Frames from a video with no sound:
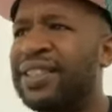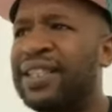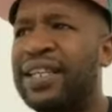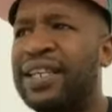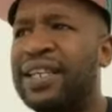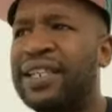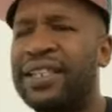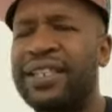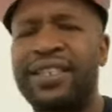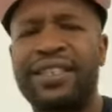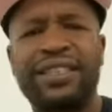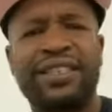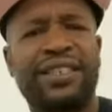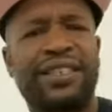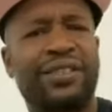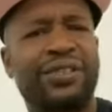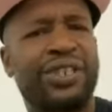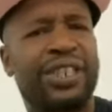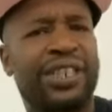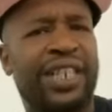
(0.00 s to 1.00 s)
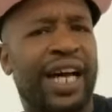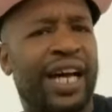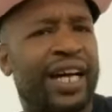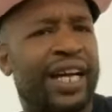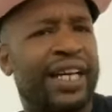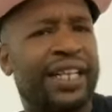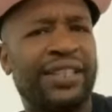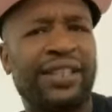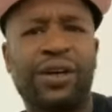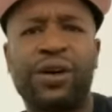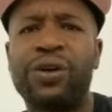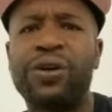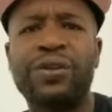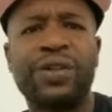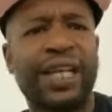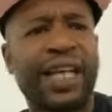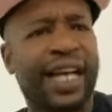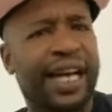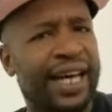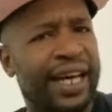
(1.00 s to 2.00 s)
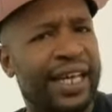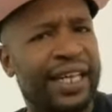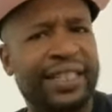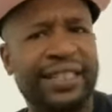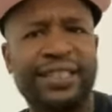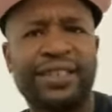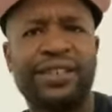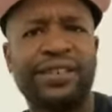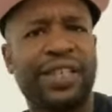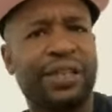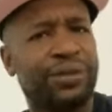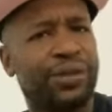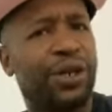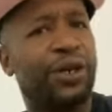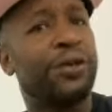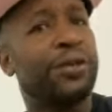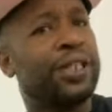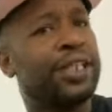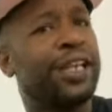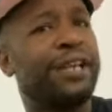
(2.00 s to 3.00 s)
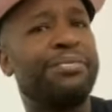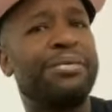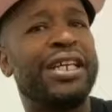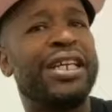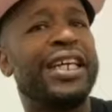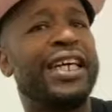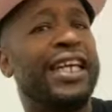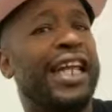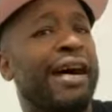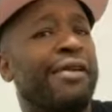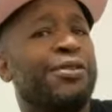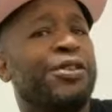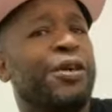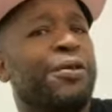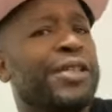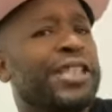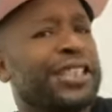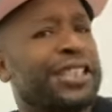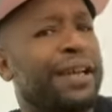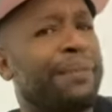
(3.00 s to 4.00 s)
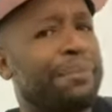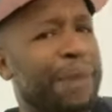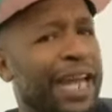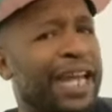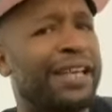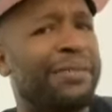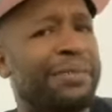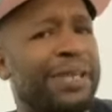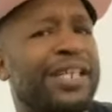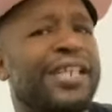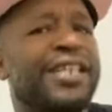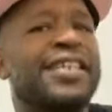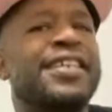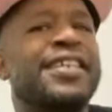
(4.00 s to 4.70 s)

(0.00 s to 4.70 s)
you know, Jadon, the older guys. You know, they was older than me, and I was always the baby.